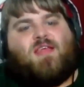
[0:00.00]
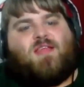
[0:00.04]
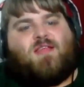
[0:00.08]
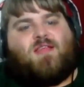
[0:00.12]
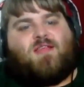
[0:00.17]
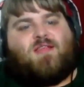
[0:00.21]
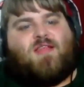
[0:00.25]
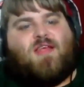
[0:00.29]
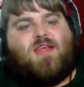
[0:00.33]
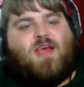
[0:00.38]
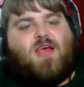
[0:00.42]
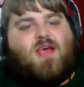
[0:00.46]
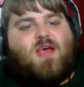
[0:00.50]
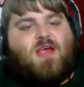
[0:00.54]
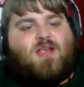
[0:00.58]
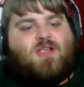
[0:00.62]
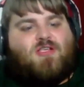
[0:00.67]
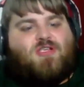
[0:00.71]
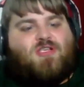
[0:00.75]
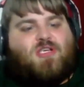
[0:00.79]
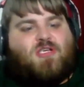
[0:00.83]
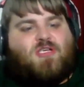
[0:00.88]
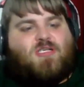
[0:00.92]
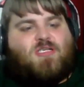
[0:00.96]
and
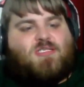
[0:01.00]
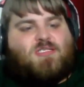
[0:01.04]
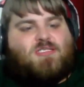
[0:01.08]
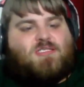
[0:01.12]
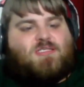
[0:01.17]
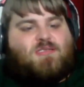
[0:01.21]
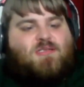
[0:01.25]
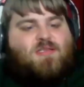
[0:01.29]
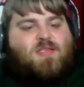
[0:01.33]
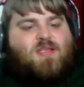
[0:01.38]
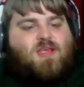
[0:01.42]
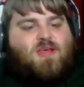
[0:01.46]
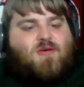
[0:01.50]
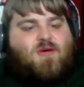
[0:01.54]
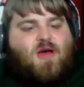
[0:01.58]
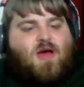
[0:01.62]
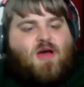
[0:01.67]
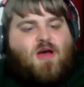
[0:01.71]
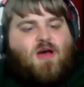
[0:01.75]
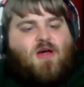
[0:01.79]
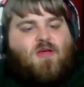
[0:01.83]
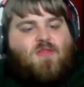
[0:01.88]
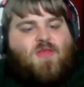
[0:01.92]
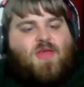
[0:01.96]
just
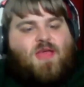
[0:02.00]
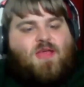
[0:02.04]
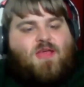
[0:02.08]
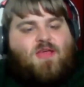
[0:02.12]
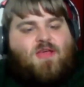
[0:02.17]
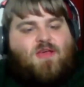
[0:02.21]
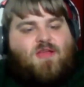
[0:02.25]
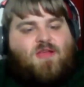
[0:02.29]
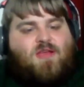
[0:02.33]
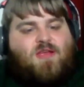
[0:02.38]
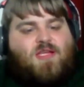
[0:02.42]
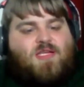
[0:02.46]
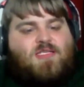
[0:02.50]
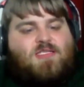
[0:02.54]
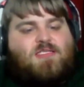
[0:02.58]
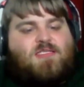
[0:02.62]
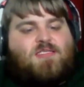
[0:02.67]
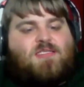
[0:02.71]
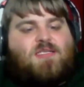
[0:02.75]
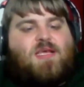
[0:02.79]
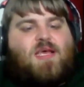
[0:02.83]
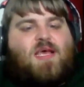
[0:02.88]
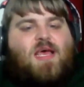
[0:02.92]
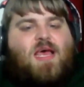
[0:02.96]
all that
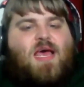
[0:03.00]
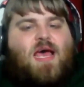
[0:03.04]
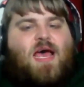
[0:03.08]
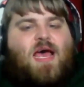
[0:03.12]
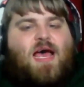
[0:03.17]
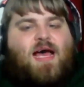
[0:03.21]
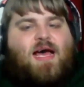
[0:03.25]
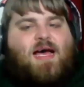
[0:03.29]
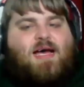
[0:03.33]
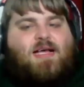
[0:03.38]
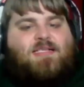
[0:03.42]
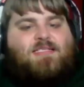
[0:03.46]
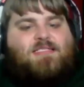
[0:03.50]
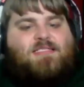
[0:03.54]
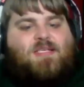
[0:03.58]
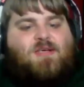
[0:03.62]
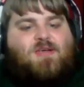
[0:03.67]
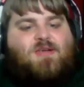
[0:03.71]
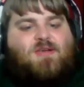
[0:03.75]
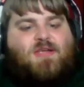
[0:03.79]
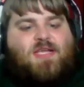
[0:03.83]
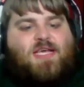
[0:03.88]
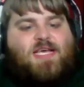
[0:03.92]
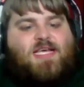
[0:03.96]
goodness.
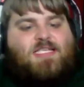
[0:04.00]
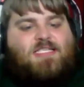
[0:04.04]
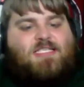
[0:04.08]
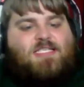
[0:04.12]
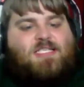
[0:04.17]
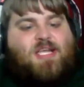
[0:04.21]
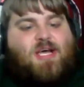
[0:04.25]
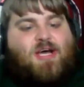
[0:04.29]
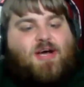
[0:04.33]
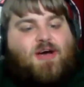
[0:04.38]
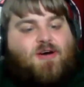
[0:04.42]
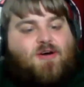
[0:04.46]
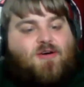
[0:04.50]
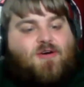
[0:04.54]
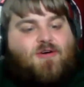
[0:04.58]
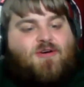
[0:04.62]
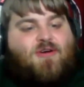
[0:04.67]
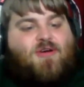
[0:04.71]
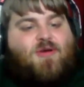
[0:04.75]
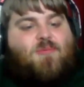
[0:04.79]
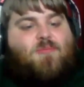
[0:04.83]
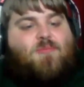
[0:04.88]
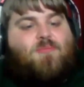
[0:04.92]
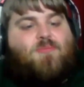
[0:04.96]
So let's
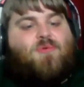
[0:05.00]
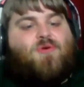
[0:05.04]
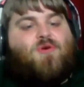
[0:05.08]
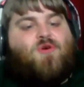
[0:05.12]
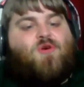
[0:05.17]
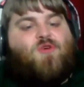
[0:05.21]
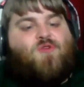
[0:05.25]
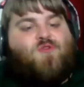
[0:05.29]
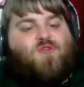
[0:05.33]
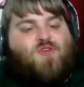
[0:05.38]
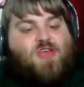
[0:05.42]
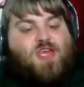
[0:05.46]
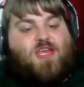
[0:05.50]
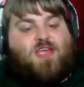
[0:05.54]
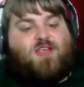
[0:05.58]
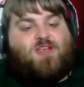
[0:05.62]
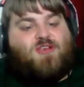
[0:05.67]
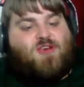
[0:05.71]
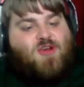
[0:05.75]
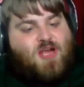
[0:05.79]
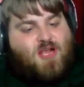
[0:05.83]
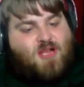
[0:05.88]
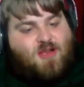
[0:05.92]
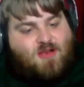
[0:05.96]
talk
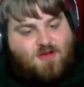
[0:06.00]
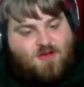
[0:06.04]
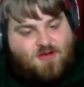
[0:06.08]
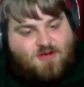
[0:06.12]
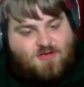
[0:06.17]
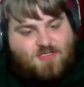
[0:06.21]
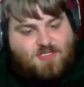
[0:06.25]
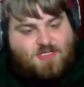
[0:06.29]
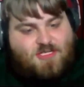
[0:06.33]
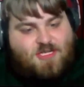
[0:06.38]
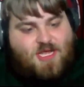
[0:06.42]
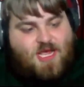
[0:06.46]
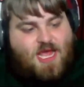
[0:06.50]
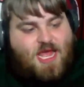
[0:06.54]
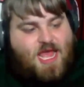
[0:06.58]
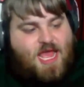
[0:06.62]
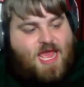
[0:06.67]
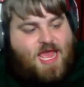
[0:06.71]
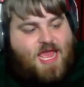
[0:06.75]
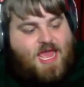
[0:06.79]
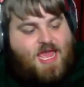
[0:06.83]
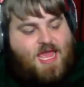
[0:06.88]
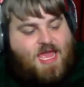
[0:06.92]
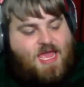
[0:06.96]
movie trailers.
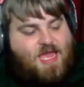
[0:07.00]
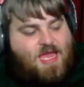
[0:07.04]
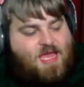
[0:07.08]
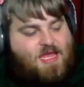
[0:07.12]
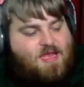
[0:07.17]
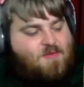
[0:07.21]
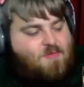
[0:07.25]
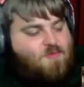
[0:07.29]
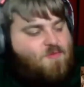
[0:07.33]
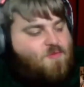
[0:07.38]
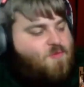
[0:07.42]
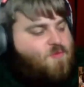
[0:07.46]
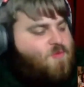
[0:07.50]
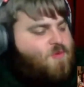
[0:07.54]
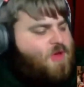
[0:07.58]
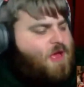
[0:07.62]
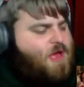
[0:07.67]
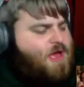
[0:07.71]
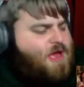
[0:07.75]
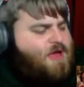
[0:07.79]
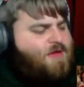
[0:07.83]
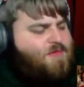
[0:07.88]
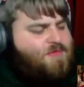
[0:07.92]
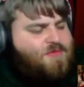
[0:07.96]
And
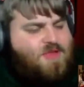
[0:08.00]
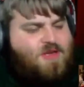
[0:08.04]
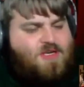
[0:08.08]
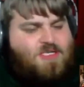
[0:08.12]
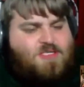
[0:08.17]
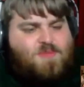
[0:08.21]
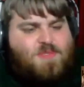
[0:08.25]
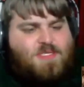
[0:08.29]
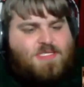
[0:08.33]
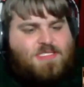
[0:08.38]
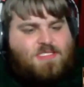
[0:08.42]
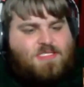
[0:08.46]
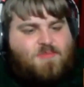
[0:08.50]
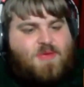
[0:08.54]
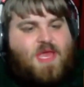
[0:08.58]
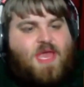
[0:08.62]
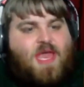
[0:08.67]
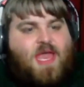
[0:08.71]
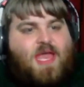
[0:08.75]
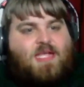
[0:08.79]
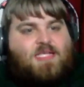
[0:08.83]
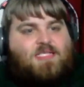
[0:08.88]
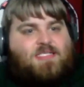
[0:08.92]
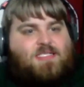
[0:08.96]
there's been
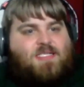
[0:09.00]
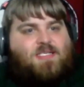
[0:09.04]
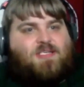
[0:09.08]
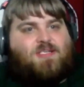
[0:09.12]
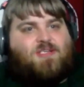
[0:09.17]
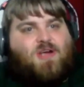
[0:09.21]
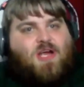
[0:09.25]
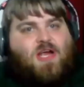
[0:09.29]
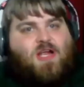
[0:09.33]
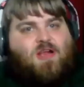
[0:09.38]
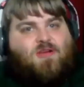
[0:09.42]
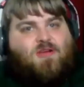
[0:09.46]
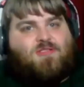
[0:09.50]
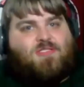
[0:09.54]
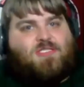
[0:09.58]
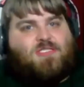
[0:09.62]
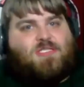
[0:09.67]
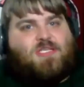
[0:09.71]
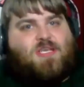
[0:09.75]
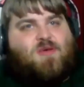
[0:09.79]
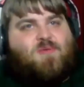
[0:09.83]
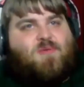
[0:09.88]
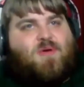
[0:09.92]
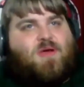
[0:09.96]
some excellent
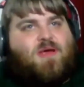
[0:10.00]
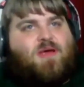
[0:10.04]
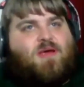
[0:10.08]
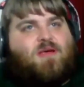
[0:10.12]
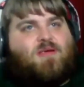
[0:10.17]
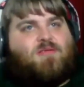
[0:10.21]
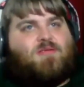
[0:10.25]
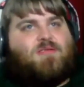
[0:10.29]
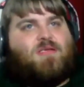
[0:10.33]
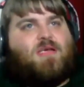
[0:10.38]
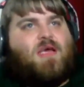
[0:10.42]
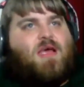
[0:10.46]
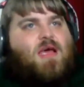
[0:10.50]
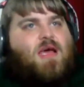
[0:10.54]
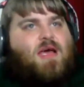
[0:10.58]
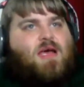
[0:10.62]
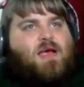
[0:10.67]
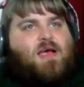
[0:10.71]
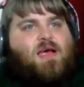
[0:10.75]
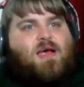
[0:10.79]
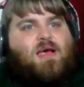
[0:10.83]
trailers that's come out